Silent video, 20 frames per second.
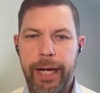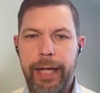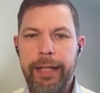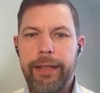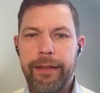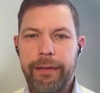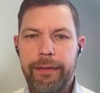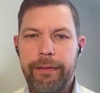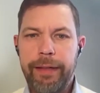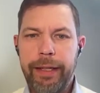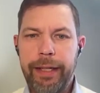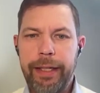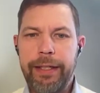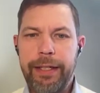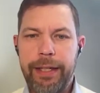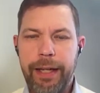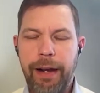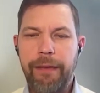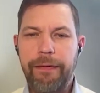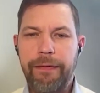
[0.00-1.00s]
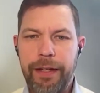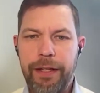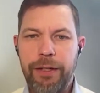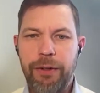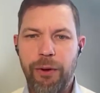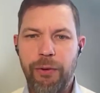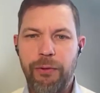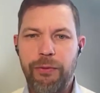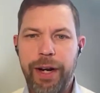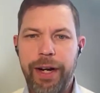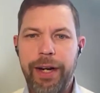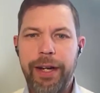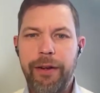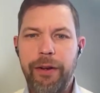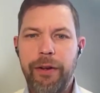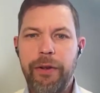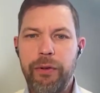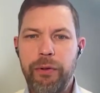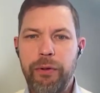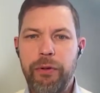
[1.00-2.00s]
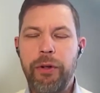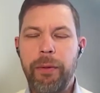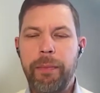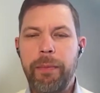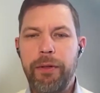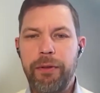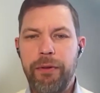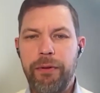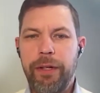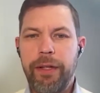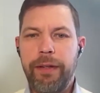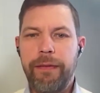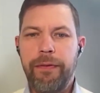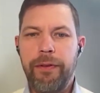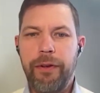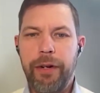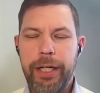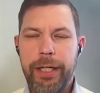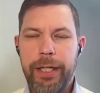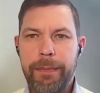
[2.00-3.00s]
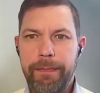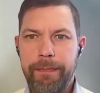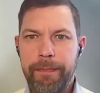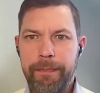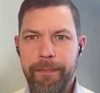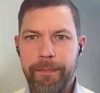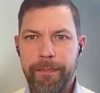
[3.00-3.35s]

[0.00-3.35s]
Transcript: That itself is already a huge opportunity for us.